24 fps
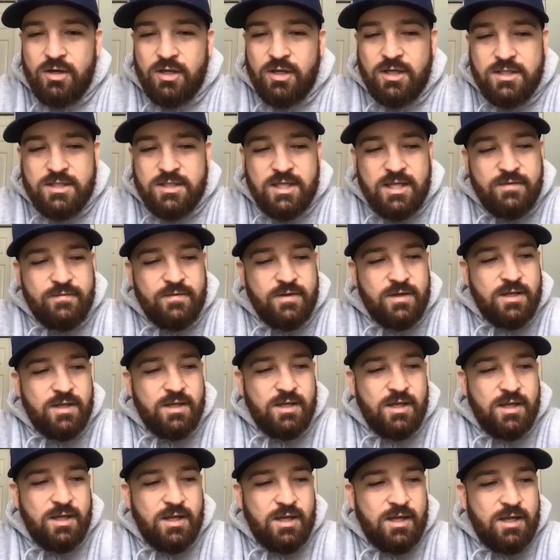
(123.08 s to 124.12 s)
because
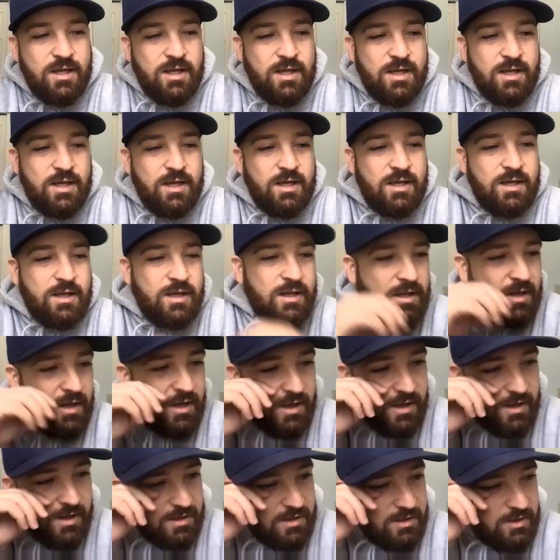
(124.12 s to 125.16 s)
even,
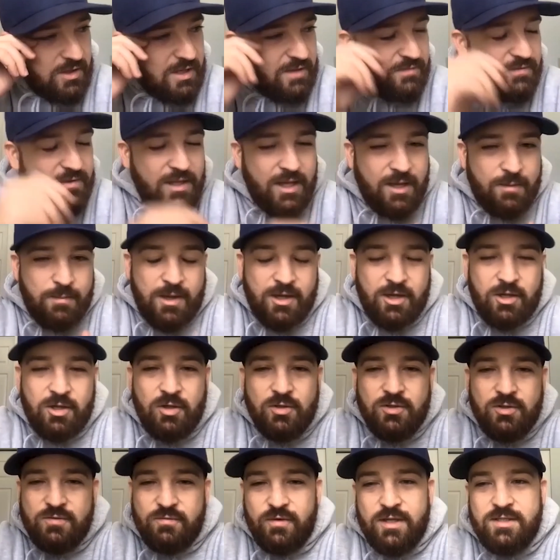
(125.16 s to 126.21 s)
you know, even like my
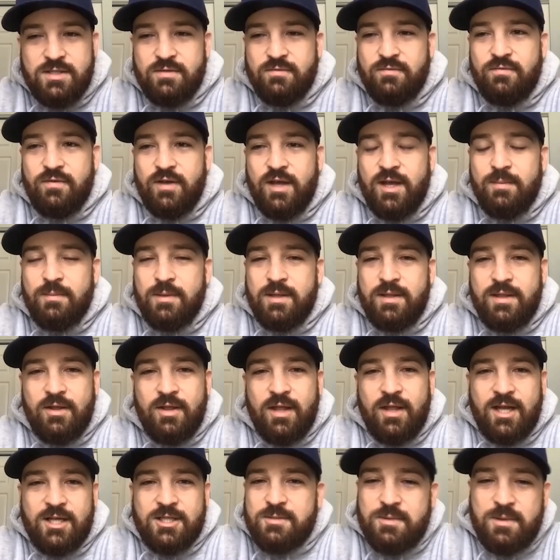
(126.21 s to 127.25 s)
close friends and family, they'll
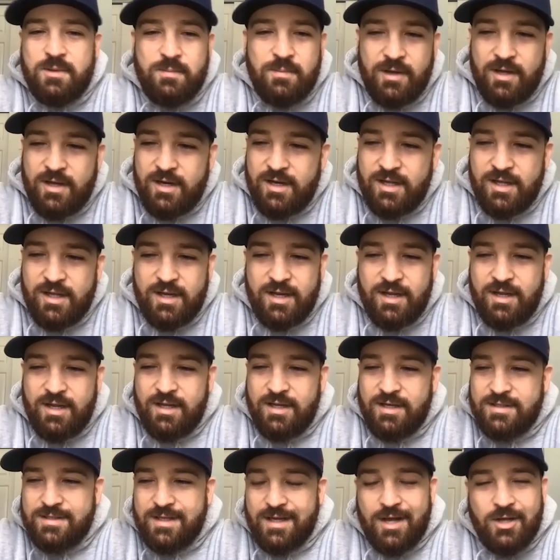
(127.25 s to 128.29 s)
ask me about it. And
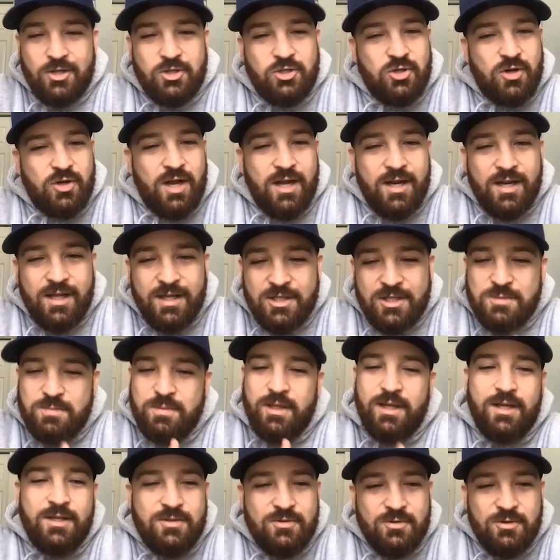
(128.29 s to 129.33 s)
it's like, I'll try to
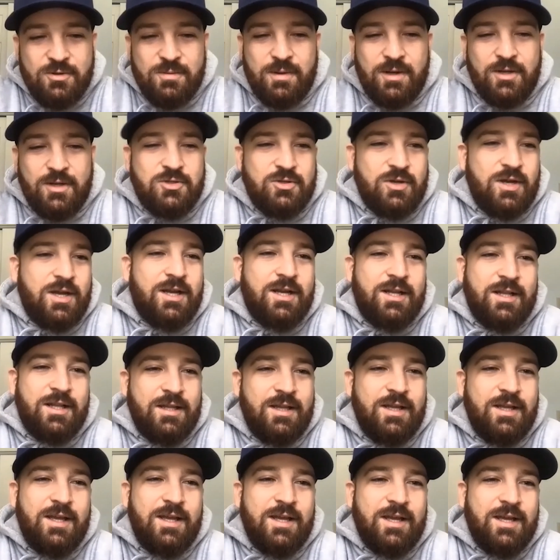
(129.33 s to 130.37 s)
explain it to them. I'll try
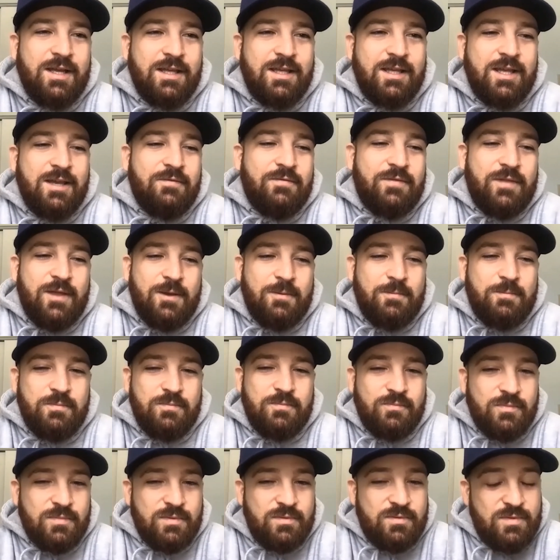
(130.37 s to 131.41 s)
to give
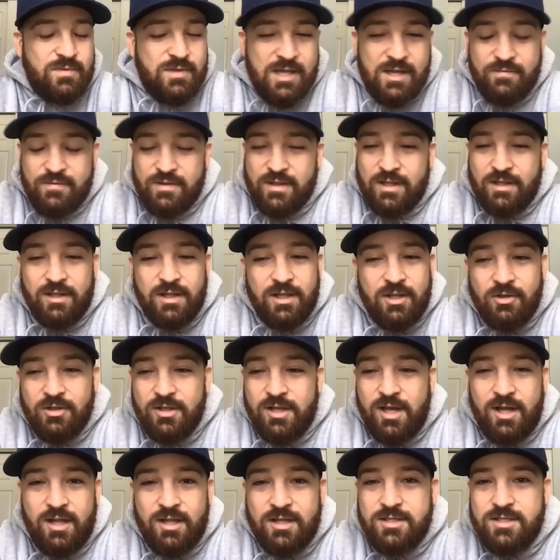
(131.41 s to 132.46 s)
them even the little
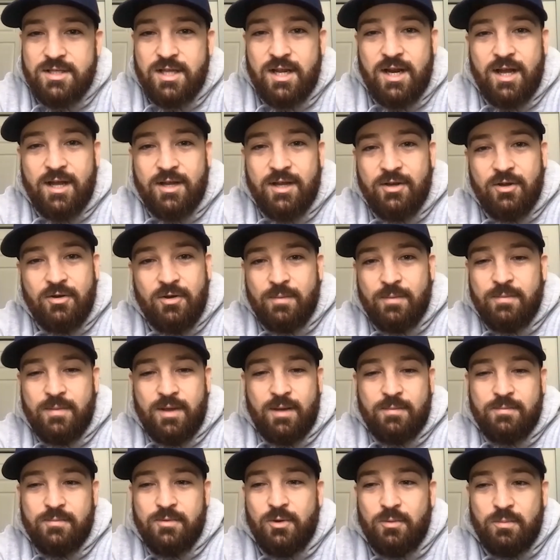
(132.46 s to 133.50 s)
knowledge that I know.
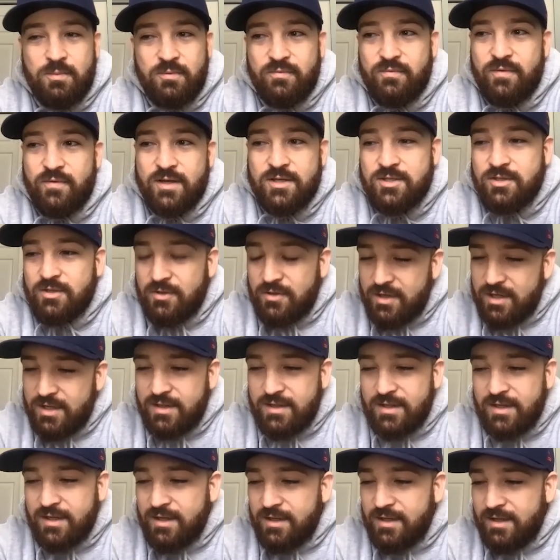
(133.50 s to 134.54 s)
I'm no professional or
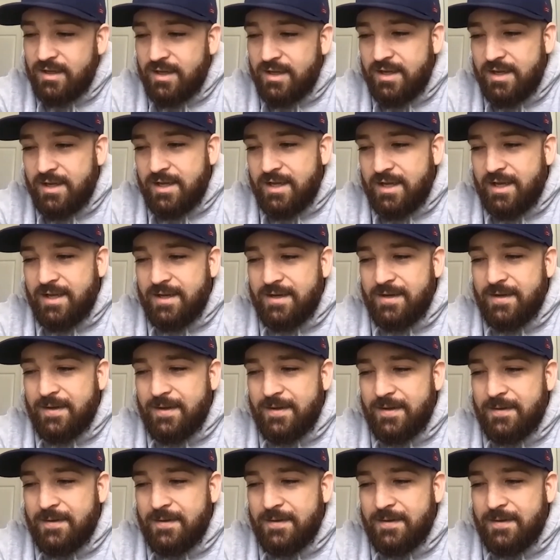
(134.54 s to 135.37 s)
anything. And